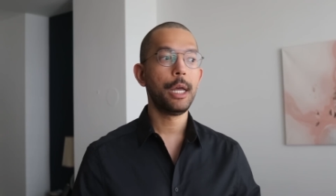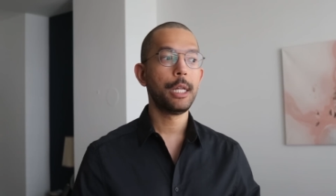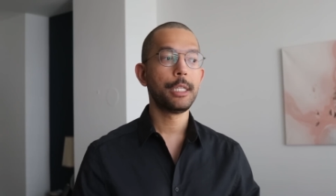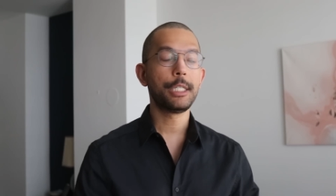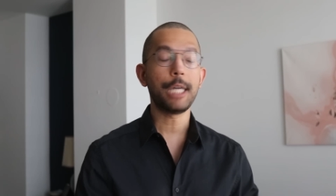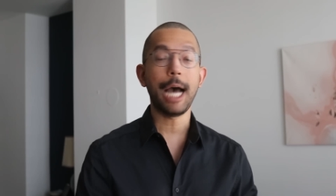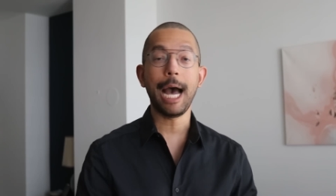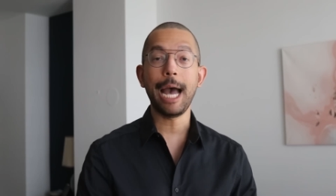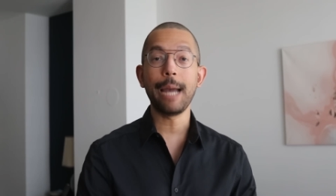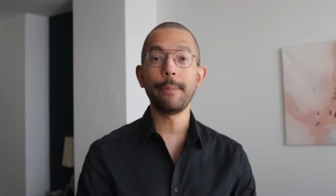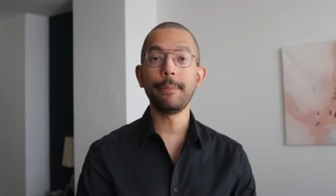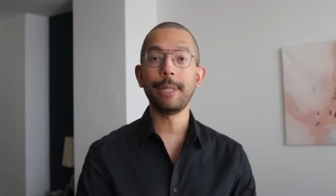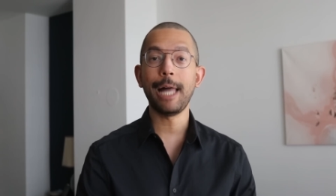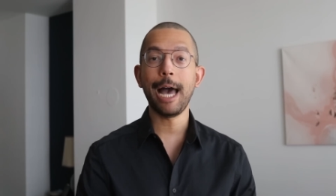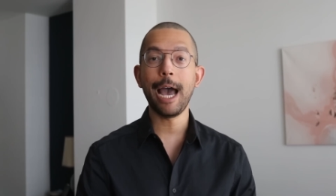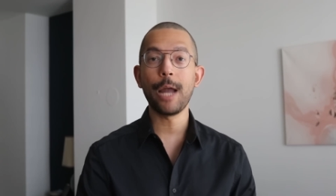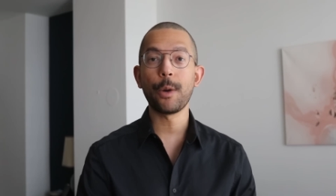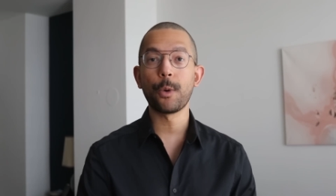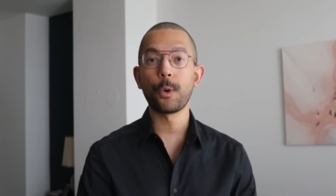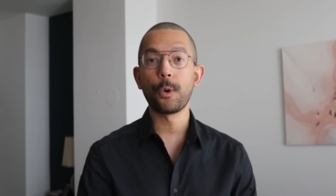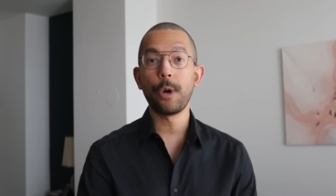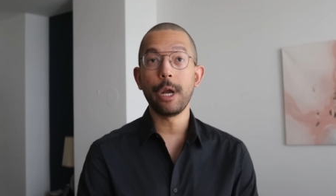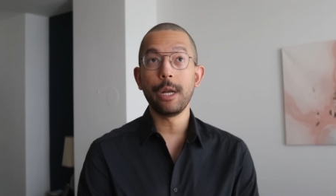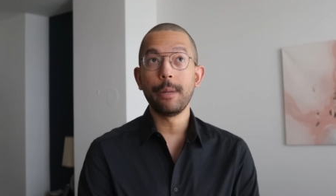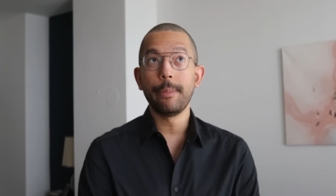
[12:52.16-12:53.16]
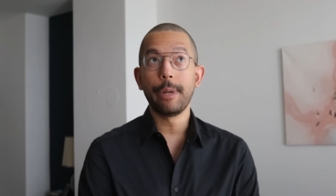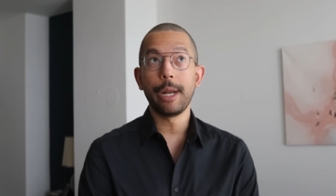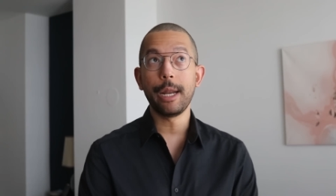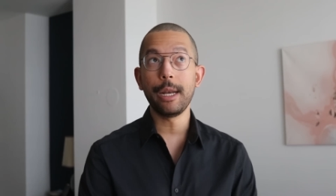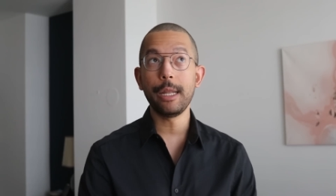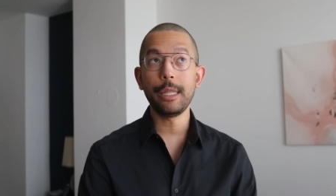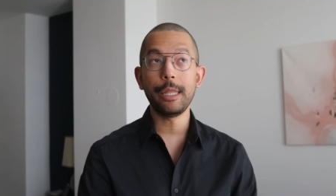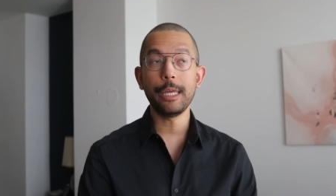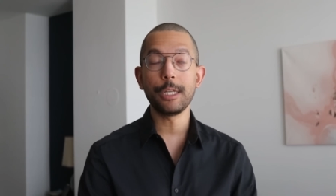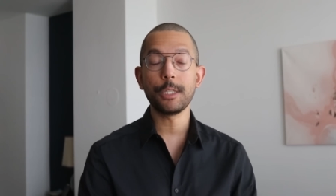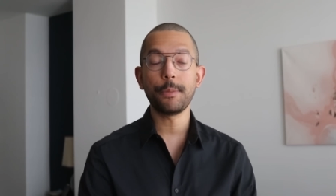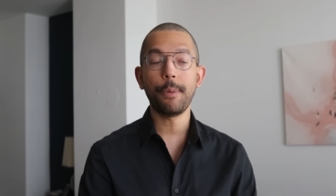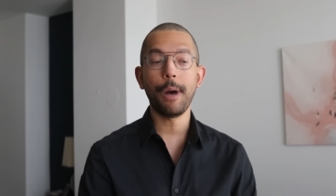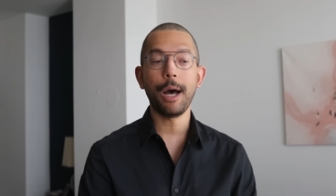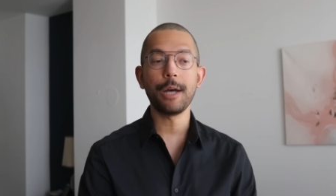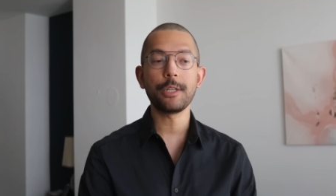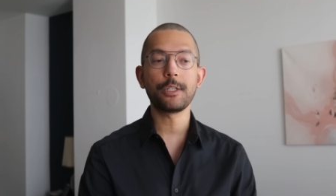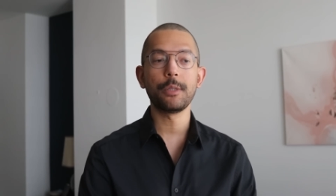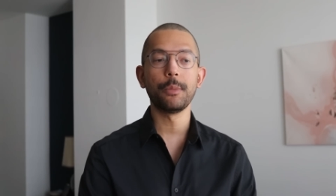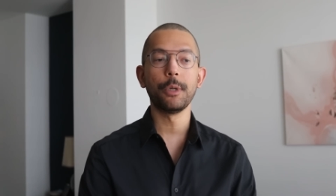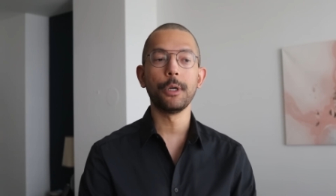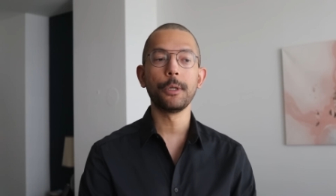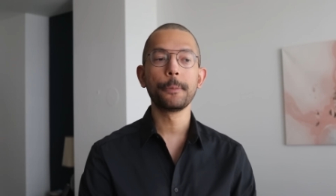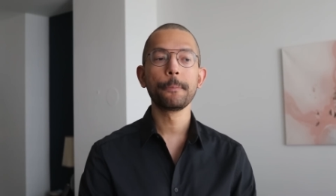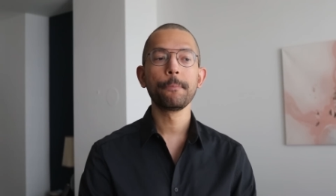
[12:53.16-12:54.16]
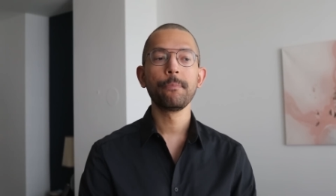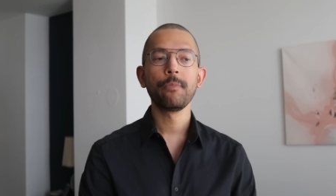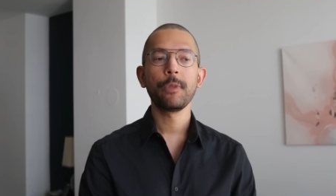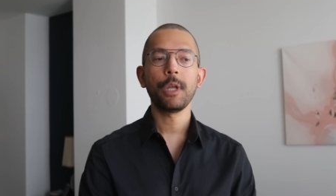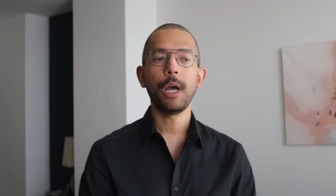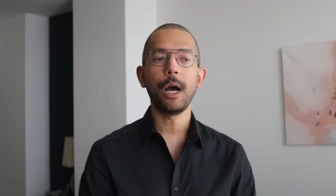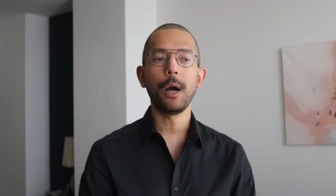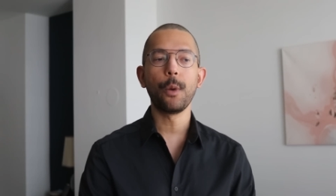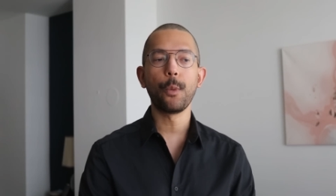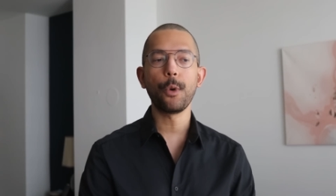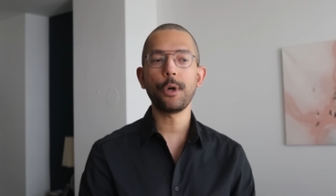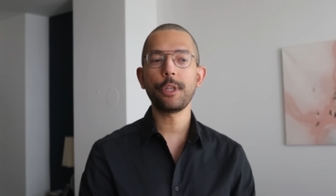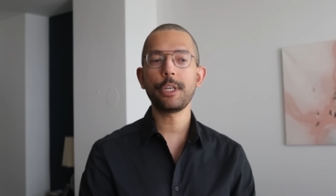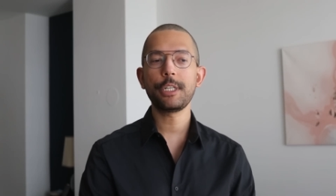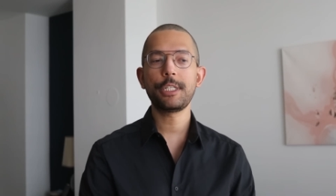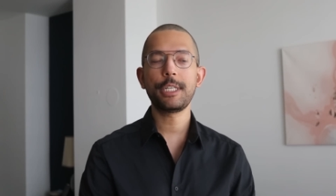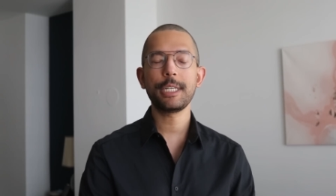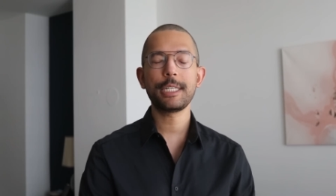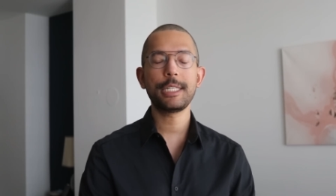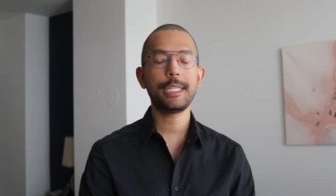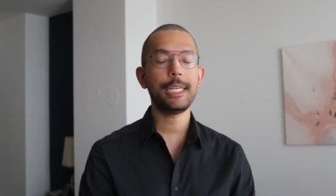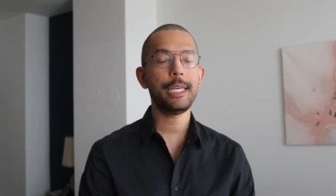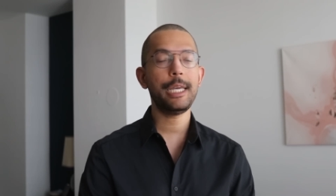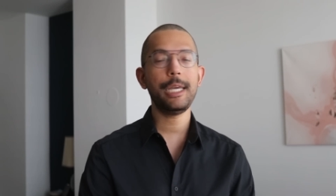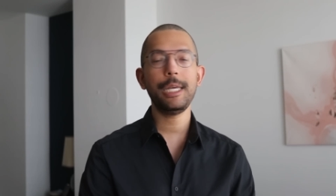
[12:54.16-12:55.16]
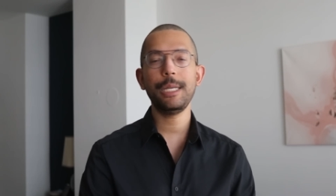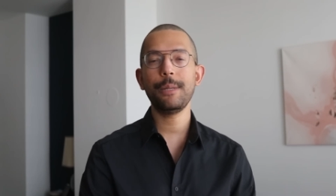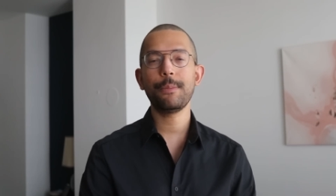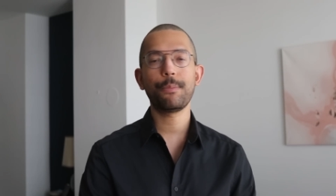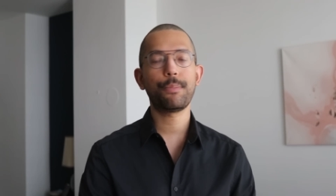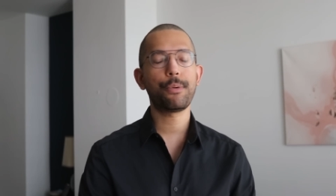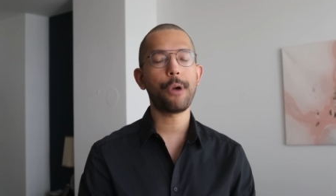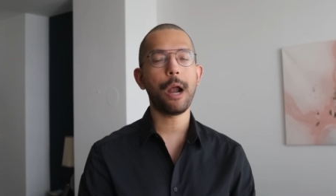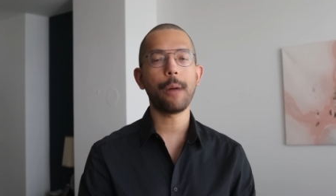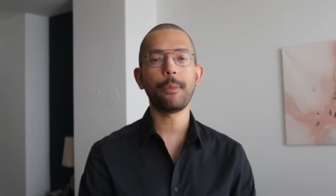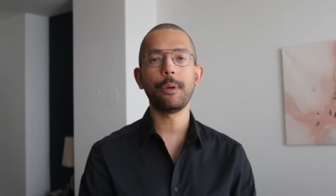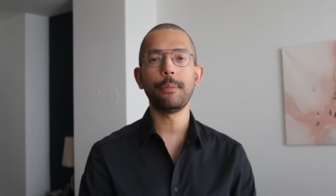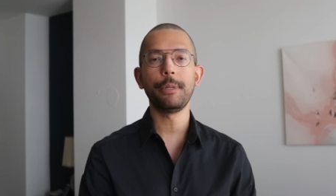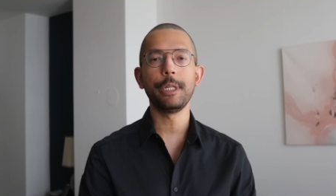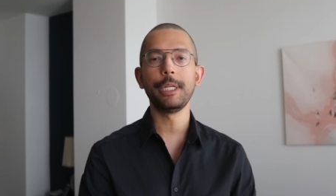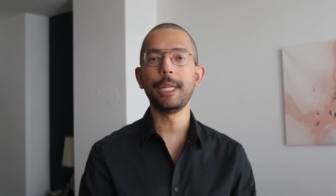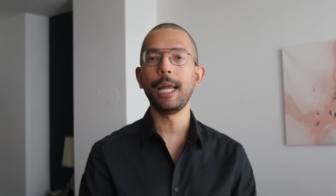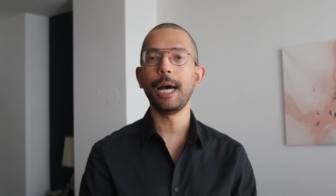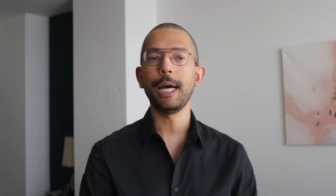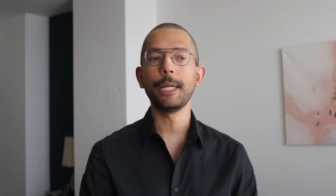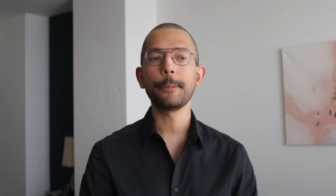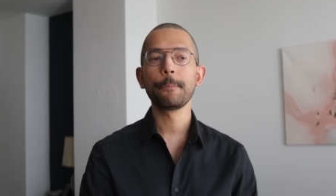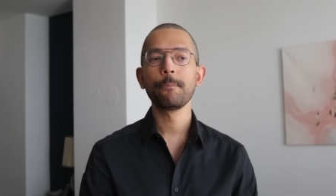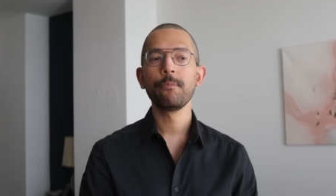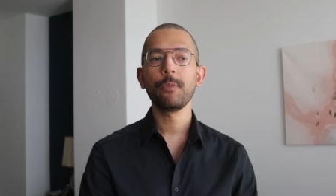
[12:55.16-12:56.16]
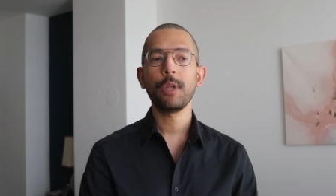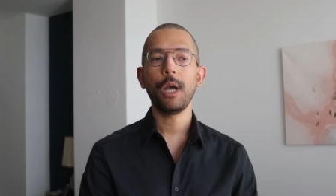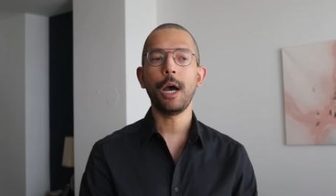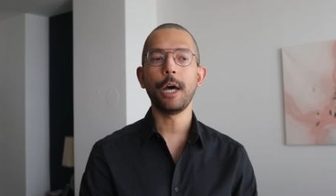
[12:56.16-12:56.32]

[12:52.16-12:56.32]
timeline we're in, but anything's possible. Will this succeed? Probably not.